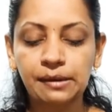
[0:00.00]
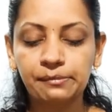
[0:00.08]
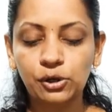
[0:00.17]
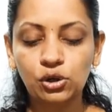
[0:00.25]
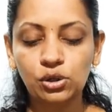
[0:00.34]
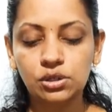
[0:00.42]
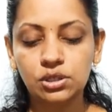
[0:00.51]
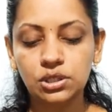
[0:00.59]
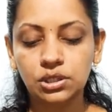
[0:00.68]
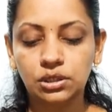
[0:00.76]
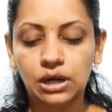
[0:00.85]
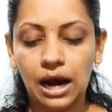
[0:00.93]
because
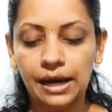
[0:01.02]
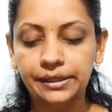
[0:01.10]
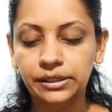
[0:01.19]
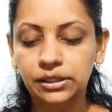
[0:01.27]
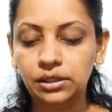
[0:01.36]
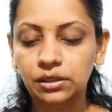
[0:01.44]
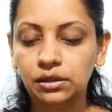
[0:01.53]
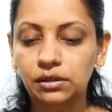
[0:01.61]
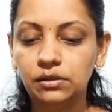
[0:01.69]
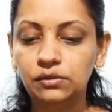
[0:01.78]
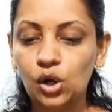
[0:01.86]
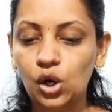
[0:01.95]

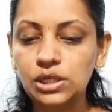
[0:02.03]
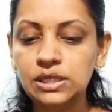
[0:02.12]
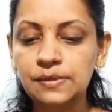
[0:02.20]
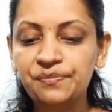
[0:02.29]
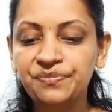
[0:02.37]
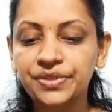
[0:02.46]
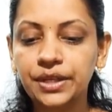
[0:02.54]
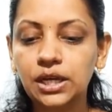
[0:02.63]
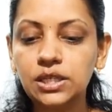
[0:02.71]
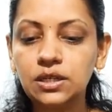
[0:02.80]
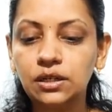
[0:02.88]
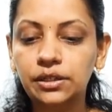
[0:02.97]
iron loss
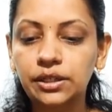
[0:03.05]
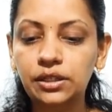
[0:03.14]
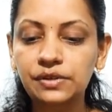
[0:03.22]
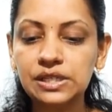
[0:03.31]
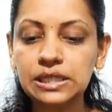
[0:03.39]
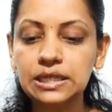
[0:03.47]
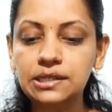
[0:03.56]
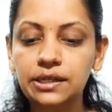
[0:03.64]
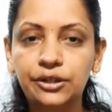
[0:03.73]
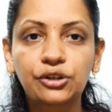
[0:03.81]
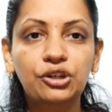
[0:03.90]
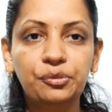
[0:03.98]
is continuously seen
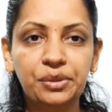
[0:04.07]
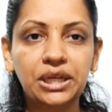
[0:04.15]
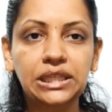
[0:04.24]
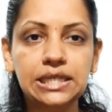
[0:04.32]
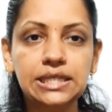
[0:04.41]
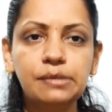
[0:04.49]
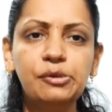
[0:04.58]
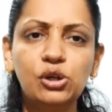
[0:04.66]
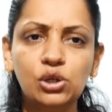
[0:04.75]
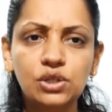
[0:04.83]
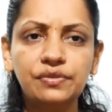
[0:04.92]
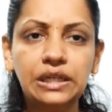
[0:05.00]
during pregnancy
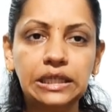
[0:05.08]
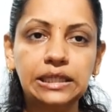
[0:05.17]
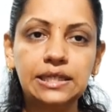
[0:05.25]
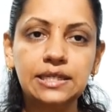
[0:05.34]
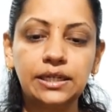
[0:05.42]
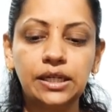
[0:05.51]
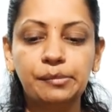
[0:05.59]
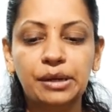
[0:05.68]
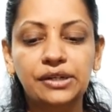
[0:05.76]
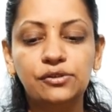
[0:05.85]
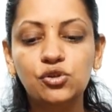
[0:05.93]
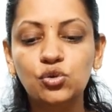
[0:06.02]
because of the increasing
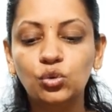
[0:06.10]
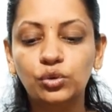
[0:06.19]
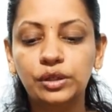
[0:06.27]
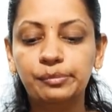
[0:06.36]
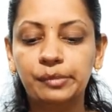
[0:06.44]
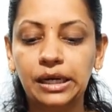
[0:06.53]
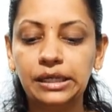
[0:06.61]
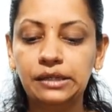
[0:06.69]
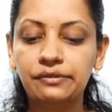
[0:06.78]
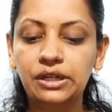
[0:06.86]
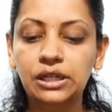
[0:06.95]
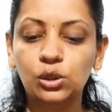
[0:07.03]
demand. So by
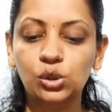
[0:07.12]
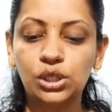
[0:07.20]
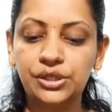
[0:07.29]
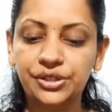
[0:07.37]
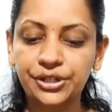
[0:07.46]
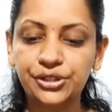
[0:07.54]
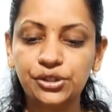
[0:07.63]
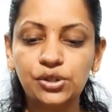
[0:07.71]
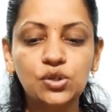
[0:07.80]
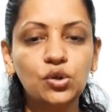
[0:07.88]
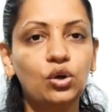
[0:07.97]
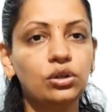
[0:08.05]
giving injections
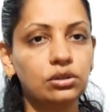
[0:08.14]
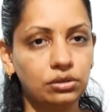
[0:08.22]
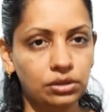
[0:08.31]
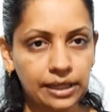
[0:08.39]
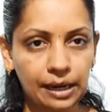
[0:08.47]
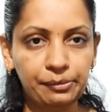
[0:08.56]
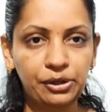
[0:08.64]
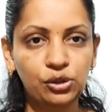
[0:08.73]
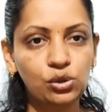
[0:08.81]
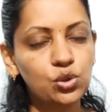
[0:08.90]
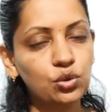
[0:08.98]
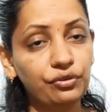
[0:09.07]
or tablet
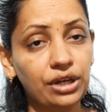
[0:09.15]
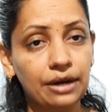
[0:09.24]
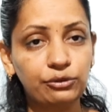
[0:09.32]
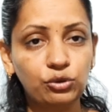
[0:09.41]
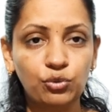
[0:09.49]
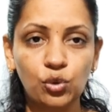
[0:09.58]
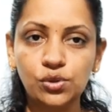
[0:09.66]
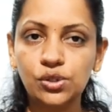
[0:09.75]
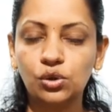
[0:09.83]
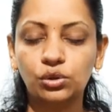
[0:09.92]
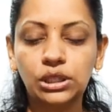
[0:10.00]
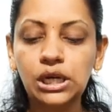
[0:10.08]
also, we have to focus
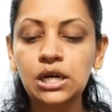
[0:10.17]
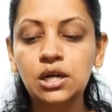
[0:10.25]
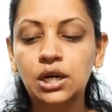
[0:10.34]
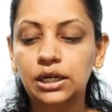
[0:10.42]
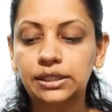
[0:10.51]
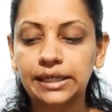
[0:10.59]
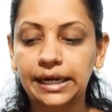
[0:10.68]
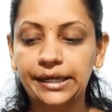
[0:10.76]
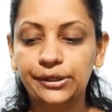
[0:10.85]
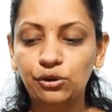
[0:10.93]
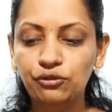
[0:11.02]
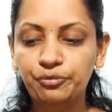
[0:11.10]
on the diet
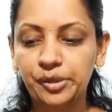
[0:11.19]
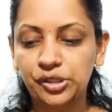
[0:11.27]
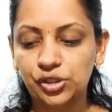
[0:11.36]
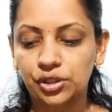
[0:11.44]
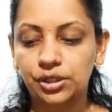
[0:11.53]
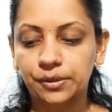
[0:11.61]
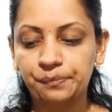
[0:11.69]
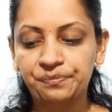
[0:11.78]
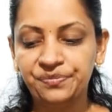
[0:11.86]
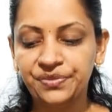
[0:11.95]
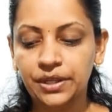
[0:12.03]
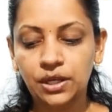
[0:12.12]
of patient.
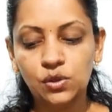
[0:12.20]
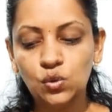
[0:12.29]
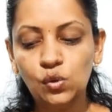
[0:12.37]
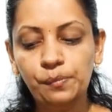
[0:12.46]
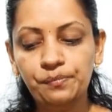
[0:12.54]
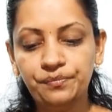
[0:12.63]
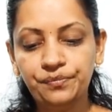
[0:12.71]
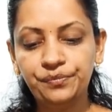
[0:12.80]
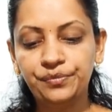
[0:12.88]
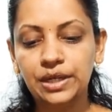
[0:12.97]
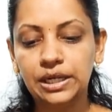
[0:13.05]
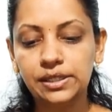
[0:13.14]
So
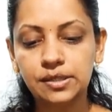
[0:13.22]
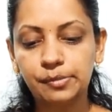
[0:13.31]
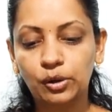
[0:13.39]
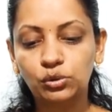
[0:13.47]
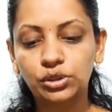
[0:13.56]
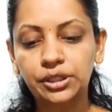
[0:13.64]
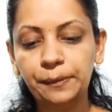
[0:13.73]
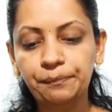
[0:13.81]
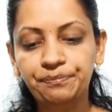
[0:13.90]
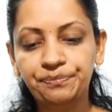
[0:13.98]
that is about the